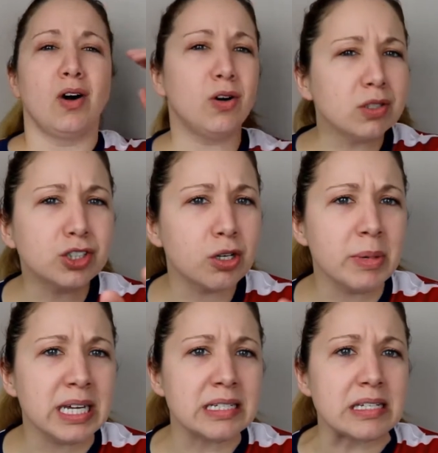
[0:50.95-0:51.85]

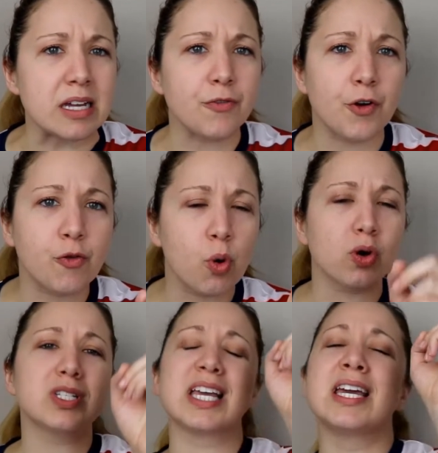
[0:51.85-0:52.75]
Ultraman stuff, of
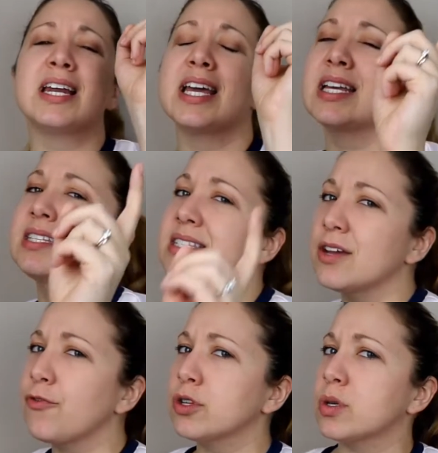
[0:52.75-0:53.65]
course, and a
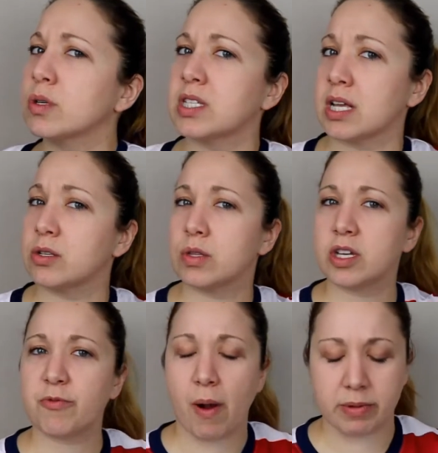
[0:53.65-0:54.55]
different Tokusatsu
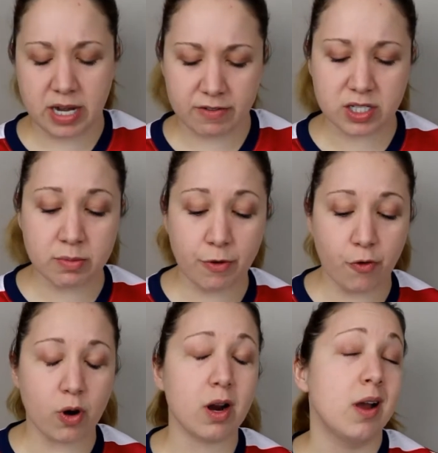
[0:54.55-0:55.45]
that you've probably never seen
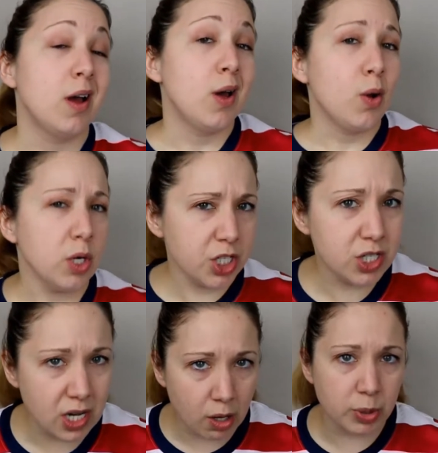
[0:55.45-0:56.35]
before, which
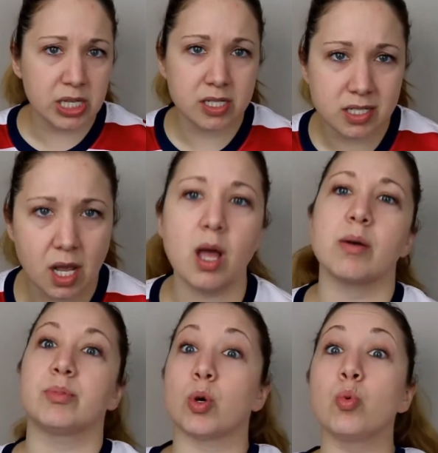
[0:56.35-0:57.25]
is now being
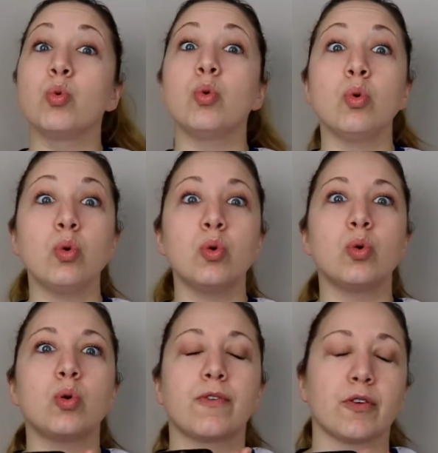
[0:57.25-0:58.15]
subbed.
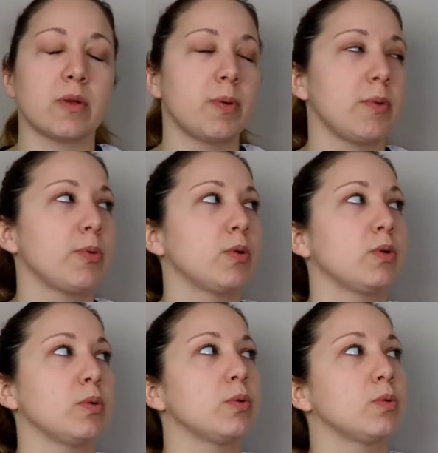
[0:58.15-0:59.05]
Ooh, for the people
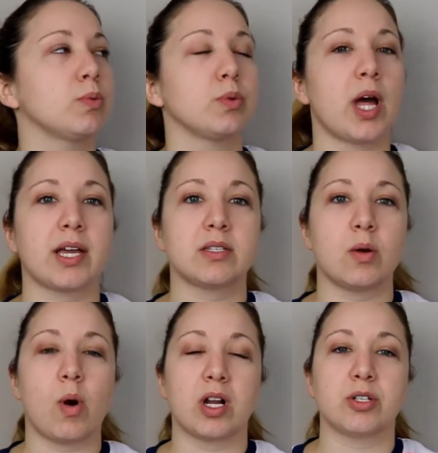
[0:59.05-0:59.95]
who like
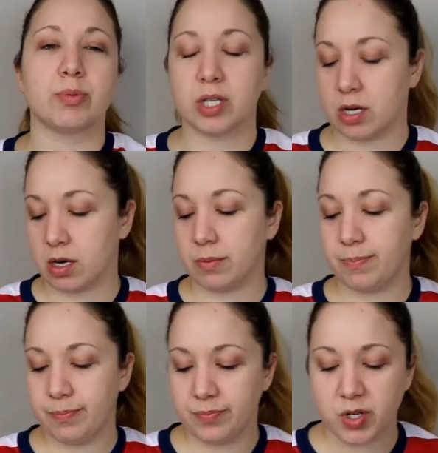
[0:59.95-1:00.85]
to watch
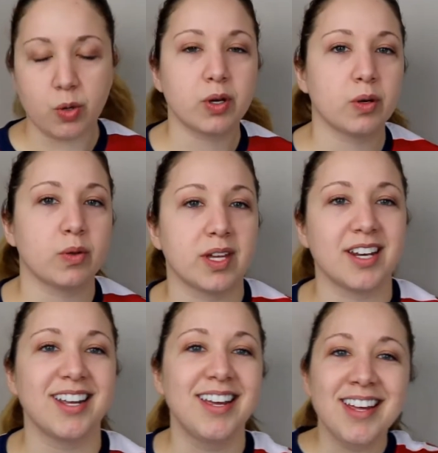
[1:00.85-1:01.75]
obscure Toku,
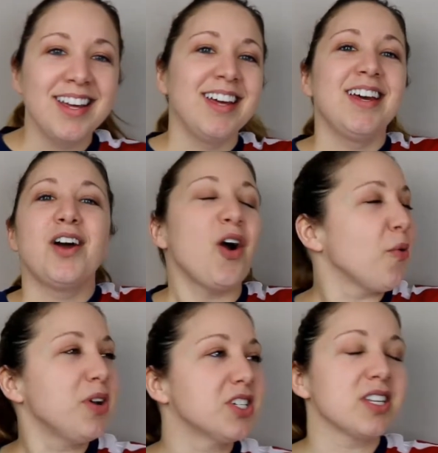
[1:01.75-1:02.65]
that
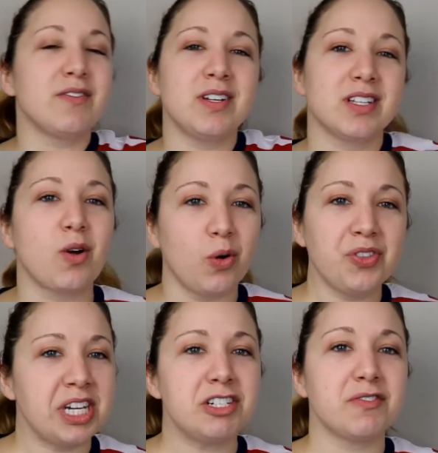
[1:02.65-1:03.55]
aren't we just living in the
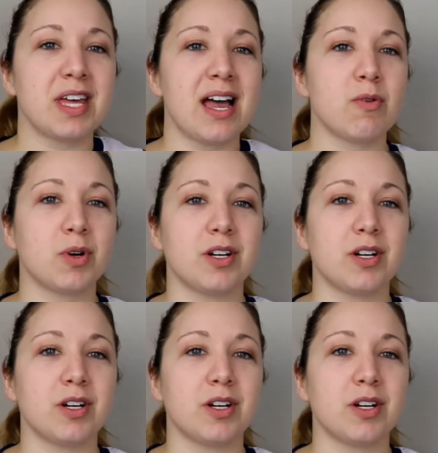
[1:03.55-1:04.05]
golden age of that,